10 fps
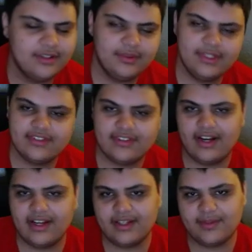What are you
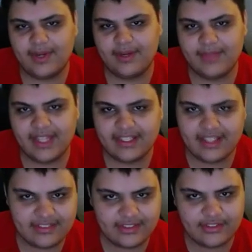talking about, man?
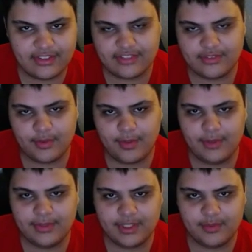That's the
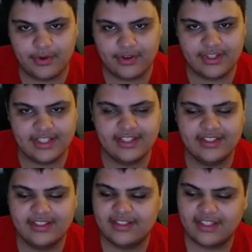Republican Party,
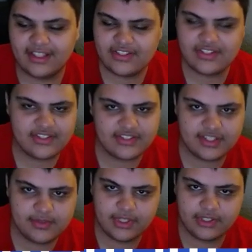and she doesn't
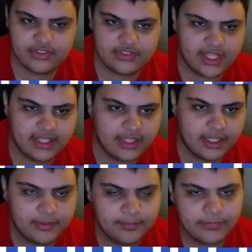seem to understand that.